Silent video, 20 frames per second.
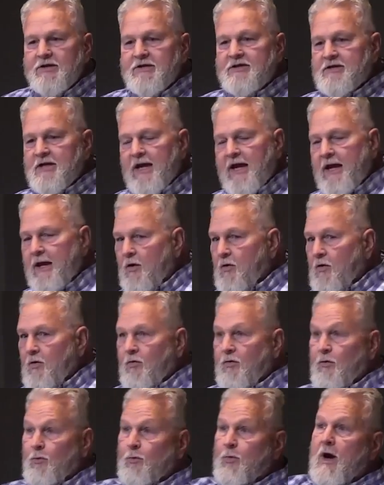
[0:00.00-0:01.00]
to say,
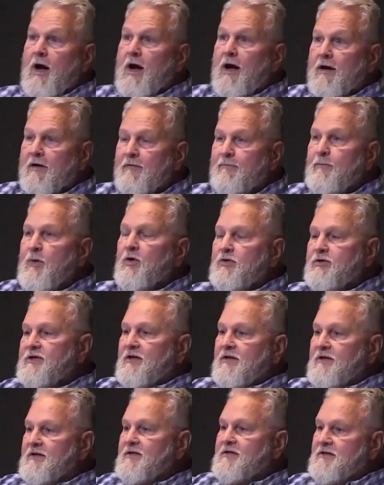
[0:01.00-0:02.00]
oh, the rod of
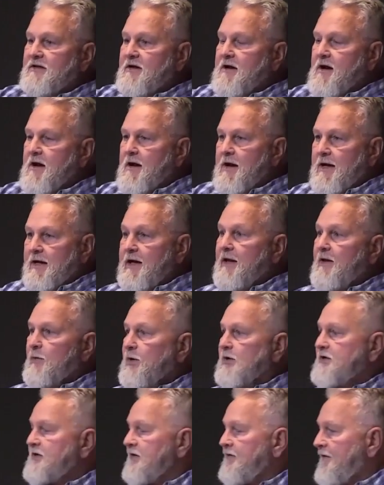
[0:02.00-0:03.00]
Moses. In other
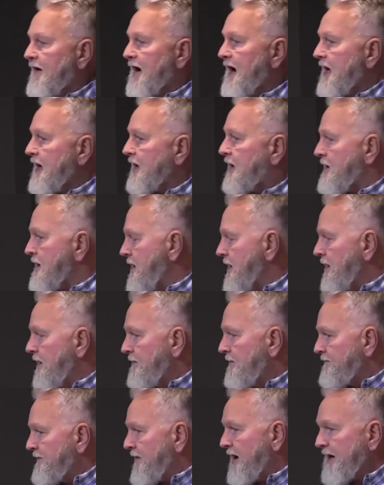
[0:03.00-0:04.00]
words, if I could
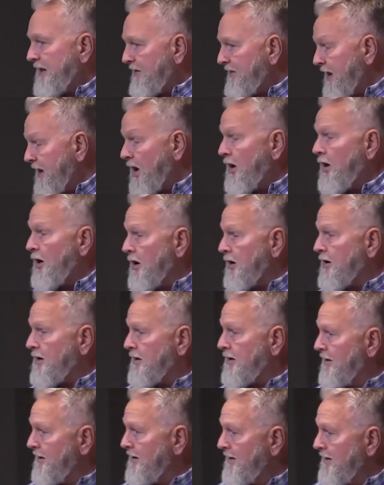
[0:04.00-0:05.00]
find the
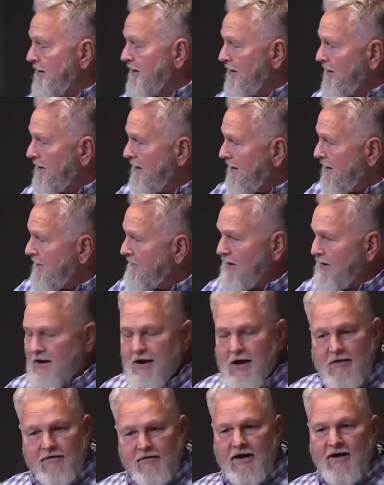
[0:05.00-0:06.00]
Ark of the
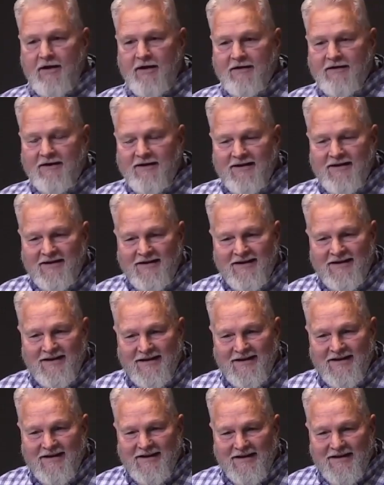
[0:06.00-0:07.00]
Covenant,
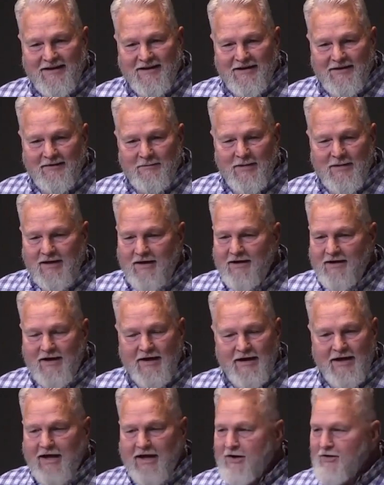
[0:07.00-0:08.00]
me and
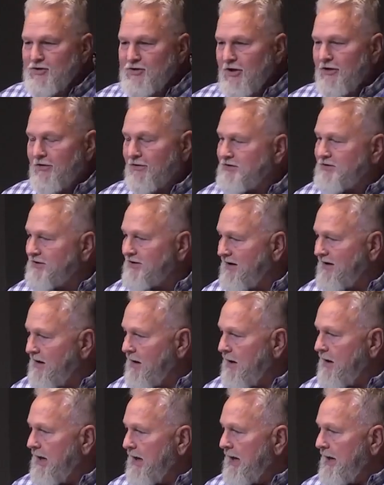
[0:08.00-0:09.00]
Indiana Jones,
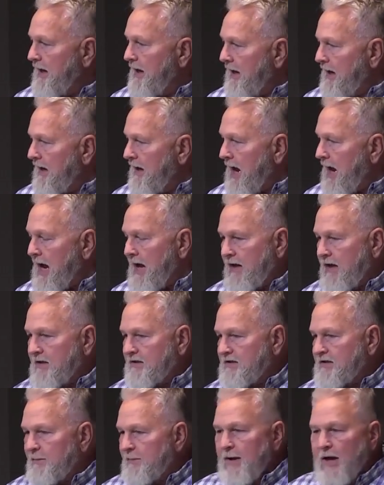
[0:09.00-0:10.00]
and I
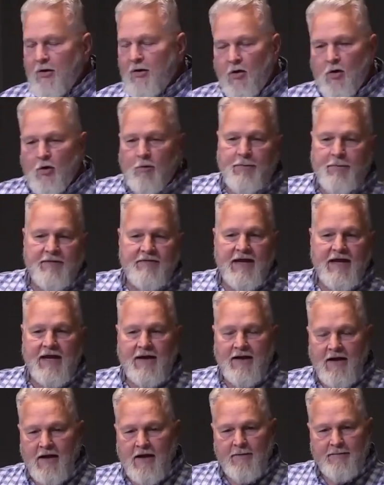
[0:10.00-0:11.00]
could somehow open
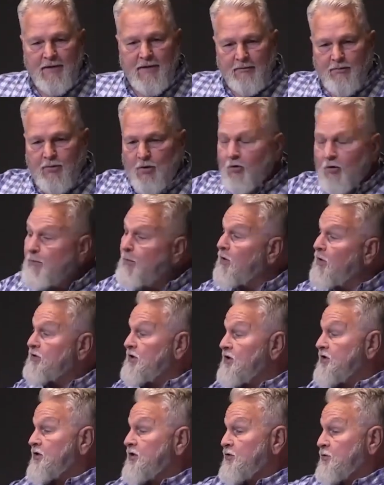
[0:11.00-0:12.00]
that up and pull
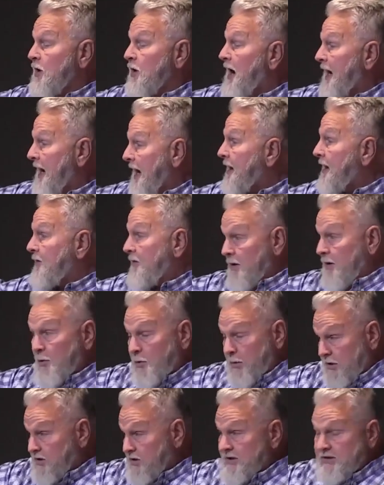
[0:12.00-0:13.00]
Moses' rod out of there,
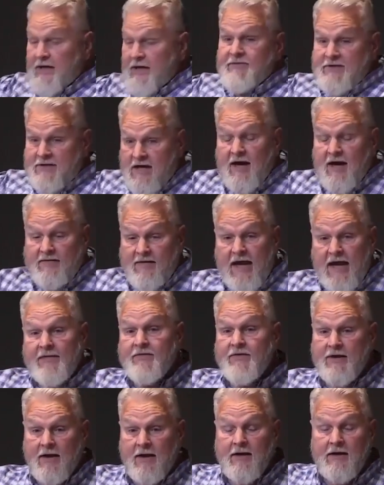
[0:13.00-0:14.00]
which is inside
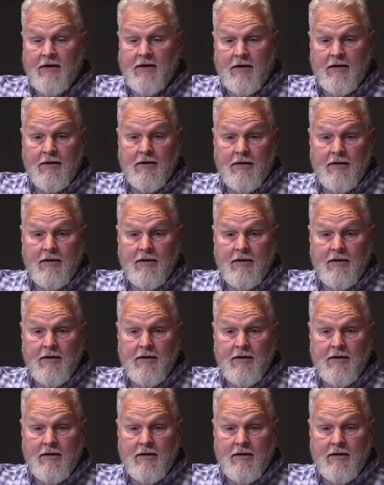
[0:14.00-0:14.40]
that thing,